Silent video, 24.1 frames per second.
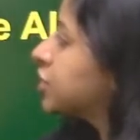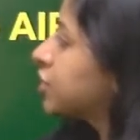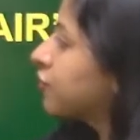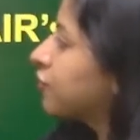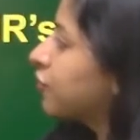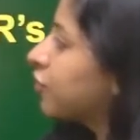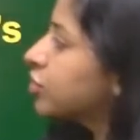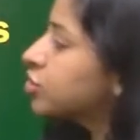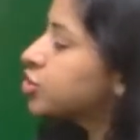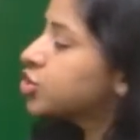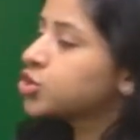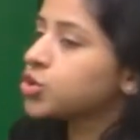
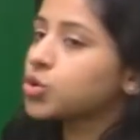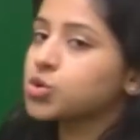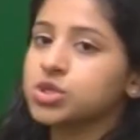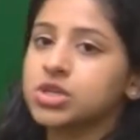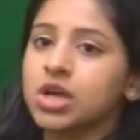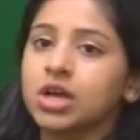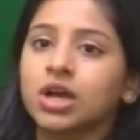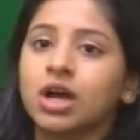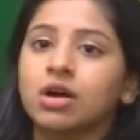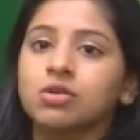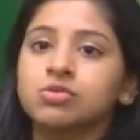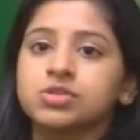for
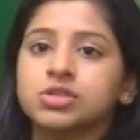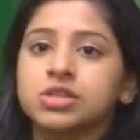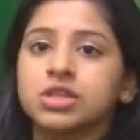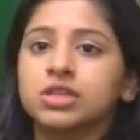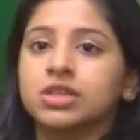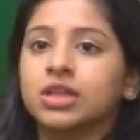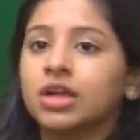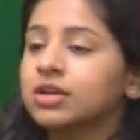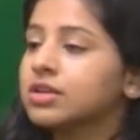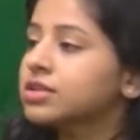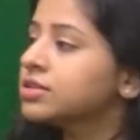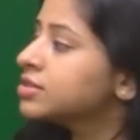JoSAA counseling,
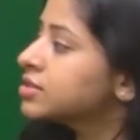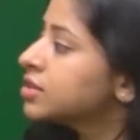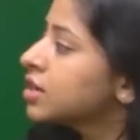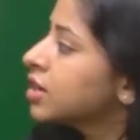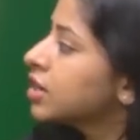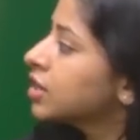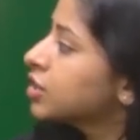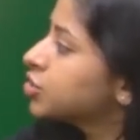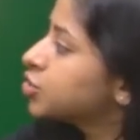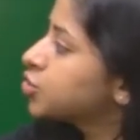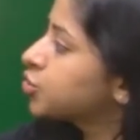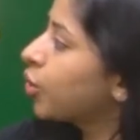that is
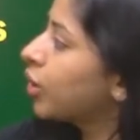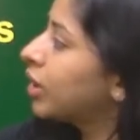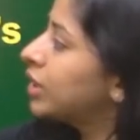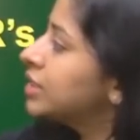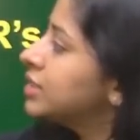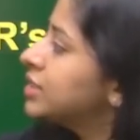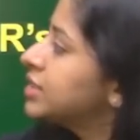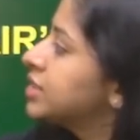Joint